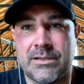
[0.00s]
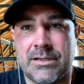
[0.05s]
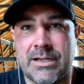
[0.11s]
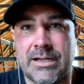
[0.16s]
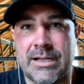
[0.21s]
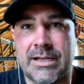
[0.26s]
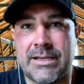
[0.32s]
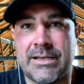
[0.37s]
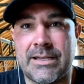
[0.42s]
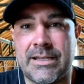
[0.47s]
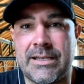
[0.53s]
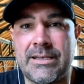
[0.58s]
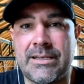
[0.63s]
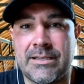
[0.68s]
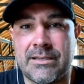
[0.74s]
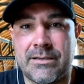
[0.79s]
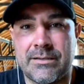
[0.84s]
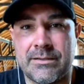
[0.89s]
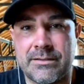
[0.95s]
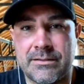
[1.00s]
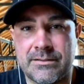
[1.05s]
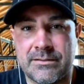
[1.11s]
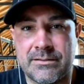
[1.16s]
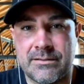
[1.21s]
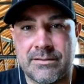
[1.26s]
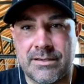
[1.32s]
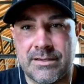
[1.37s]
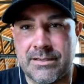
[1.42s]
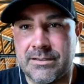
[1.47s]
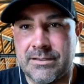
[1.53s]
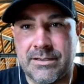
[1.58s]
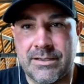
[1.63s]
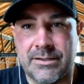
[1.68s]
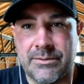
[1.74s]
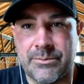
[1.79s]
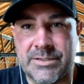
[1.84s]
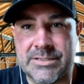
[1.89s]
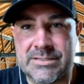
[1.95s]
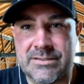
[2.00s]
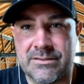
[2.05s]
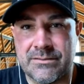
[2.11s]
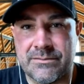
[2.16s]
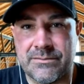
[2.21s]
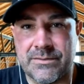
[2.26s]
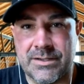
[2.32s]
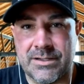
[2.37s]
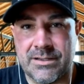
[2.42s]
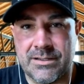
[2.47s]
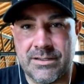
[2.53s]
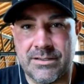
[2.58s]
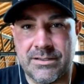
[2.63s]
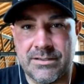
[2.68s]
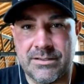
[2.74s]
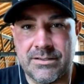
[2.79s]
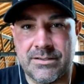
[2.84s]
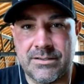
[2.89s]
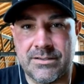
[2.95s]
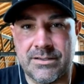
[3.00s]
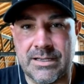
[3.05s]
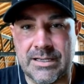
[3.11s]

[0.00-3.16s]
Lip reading: I got ended. I didn't end myself. I got ended.